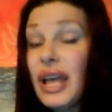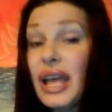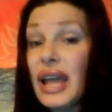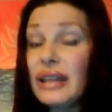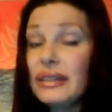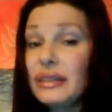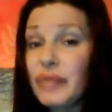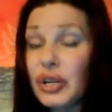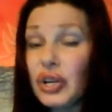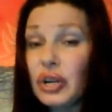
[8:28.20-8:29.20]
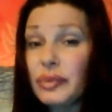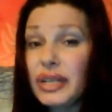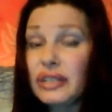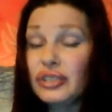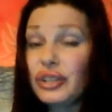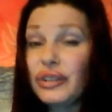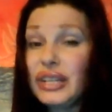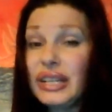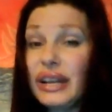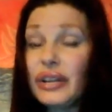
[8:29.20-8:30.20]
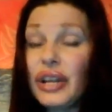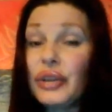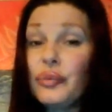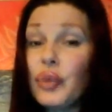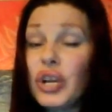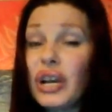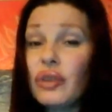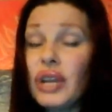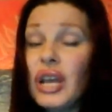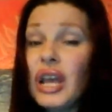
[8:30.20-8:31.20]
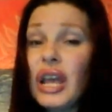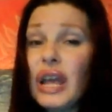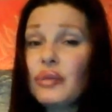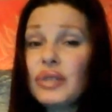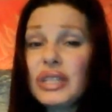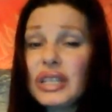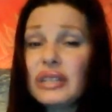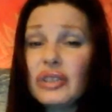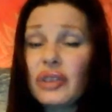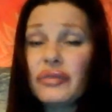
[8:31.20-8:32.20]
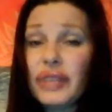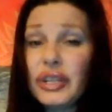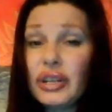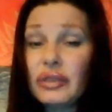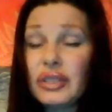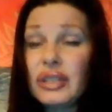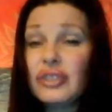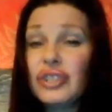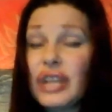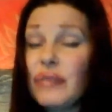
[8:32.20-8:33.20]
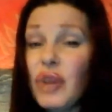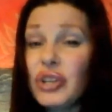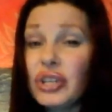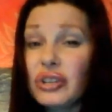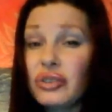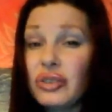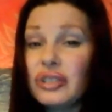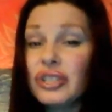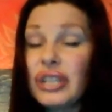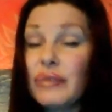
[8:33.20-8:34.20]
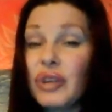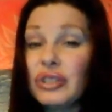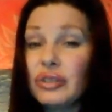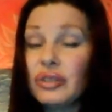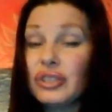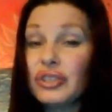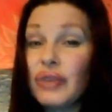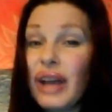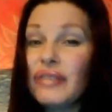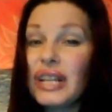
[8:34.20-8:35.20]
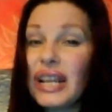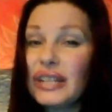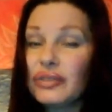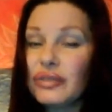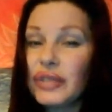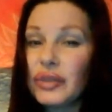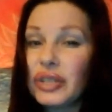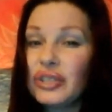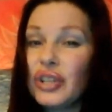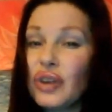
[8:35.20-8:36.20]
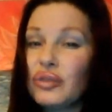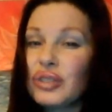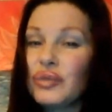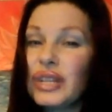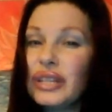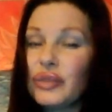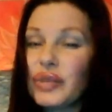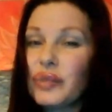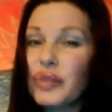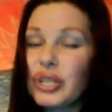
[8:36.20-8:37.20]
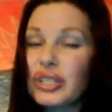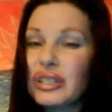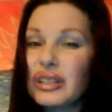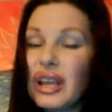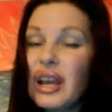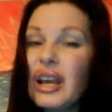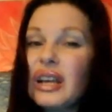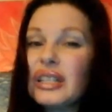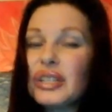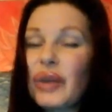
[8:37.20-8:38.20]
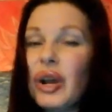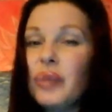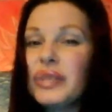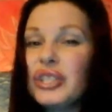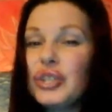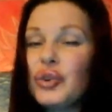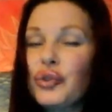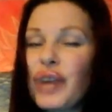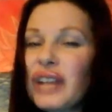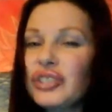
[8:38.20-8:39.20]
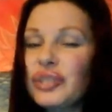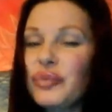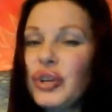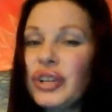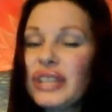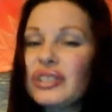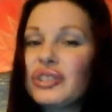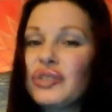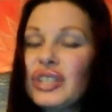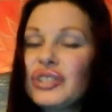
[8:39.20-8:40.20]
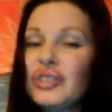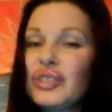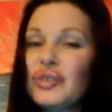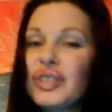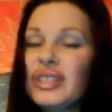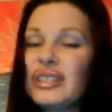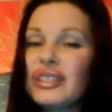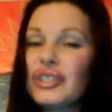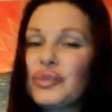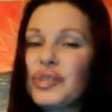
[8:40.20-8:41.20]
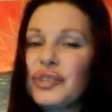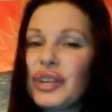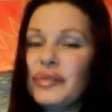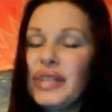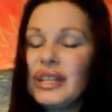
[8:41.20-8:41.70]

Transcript: anything but her, because Sherry Lee Laird had her book out and was it on videos. Shame on you, because you have the light review and you know who's really the real person. So I hope that you crash and burn extraterrestrials who did this because you betrayed me.